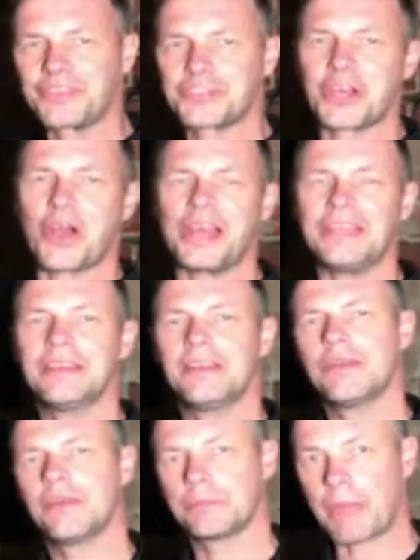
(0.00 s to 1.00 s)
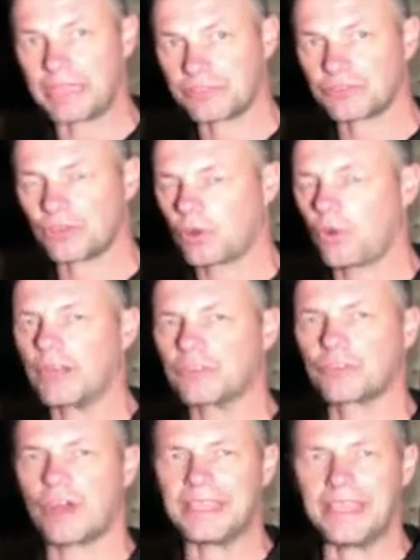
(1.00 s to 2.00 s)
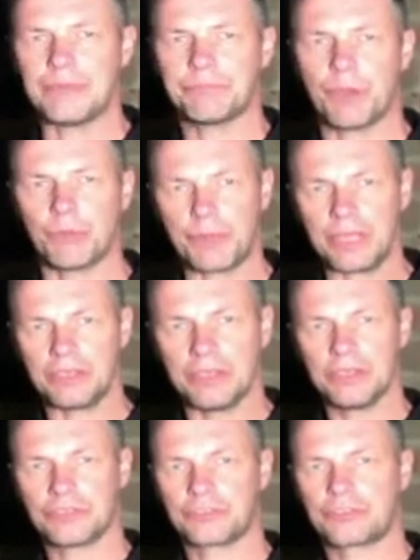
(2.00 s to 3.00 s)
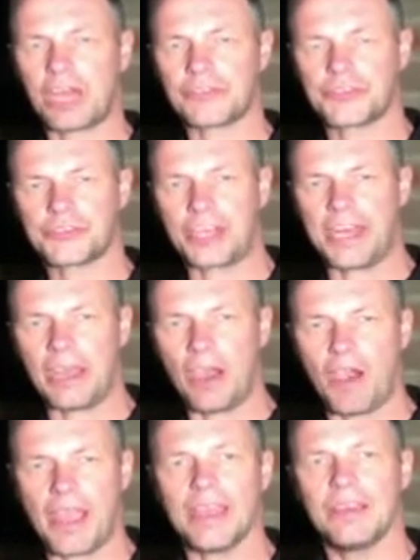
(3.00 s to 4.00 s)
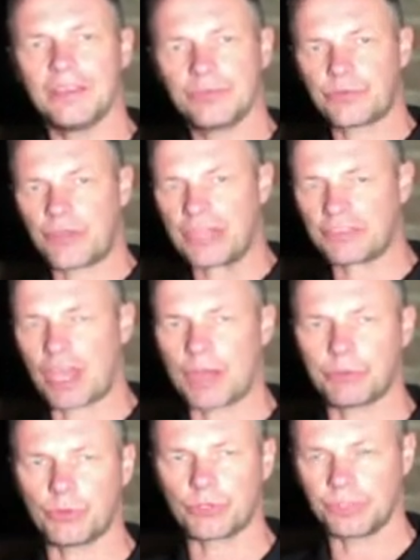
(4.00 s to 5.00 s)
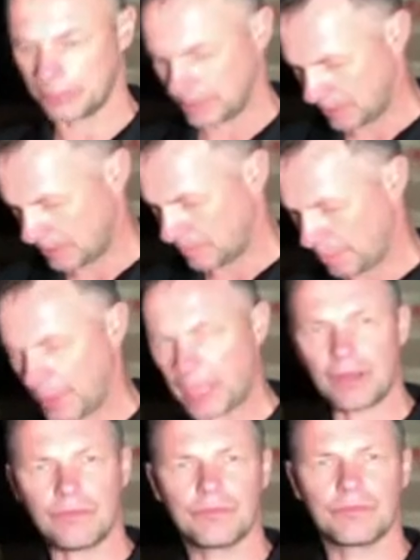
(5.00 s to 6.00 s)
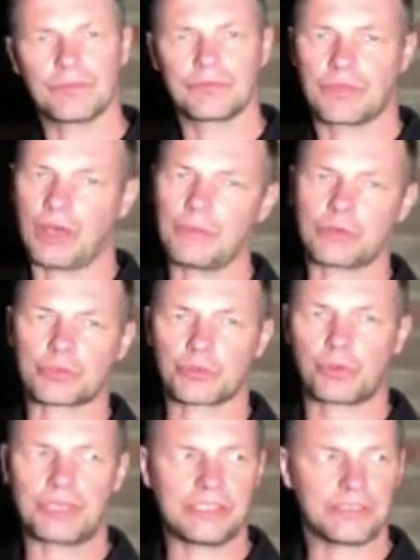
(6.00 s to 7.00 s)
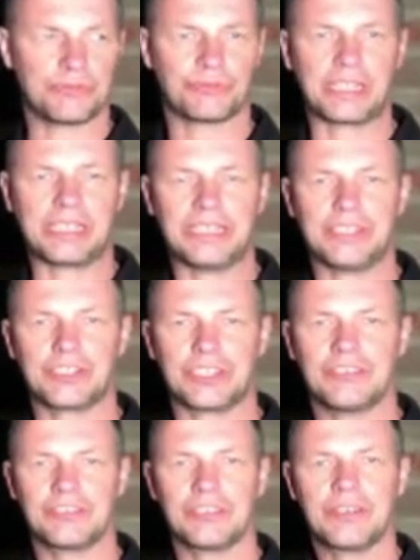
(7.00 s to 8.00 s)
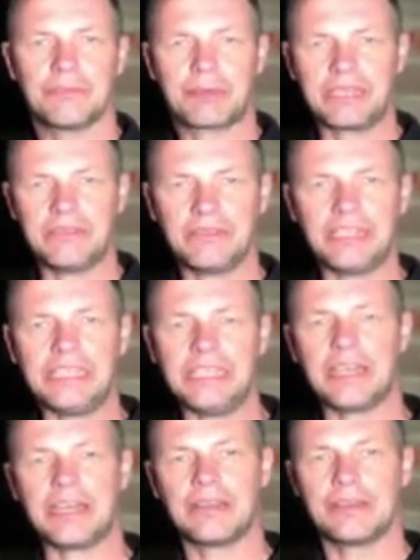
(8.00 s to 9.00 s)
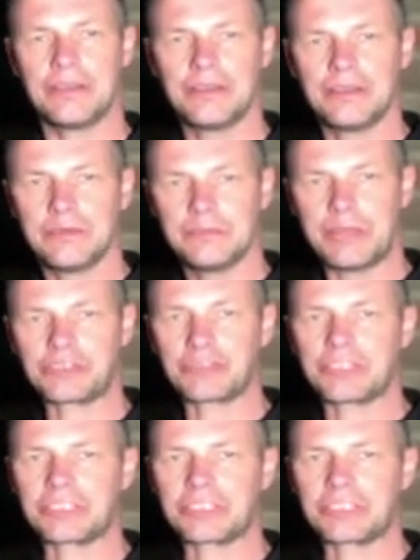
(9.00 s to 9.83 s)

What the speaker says: shine, paint's not quite dry yet, but we're starting to set our height for our dartboard. Now, I'm not sure what it is in feet and inches, but in the metric